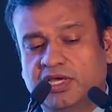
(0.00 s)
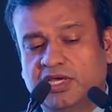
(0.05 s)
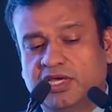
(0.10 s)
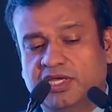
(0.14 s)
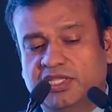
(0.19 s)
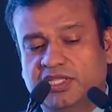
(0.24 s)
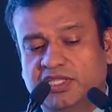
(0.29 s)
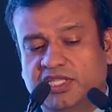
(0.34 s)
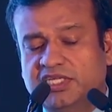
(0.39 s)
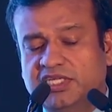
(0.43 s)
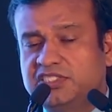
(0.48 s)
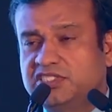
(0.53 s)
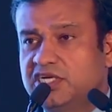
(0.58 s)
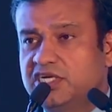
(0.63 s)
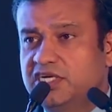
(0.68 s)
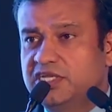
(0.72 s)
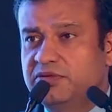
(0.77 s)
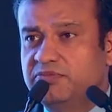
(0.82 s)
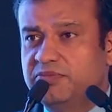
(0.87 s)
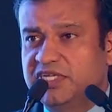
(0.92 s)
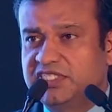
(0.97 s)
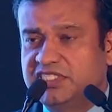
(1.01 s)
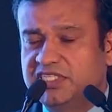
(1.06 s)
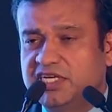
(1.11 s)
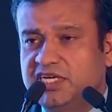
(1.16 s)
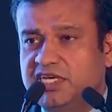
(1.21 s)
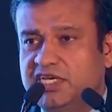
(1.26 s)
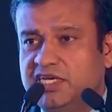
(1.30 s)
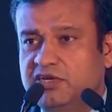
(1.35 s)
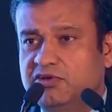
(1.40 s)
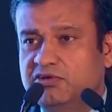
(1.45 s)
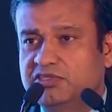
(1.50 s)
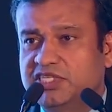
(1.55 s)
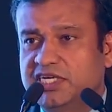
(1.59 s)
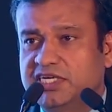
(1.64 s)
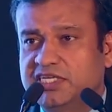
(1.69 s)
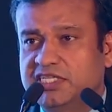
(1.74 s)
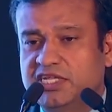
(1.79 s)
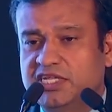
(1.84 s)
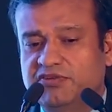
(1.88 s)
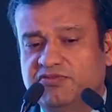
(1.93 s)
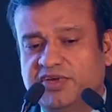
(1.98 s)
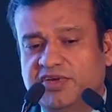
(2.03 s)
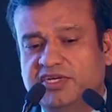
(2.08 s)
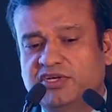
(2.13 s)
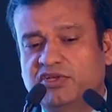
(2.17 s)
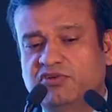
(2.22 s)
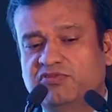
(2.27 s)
This study basically looks at the effect of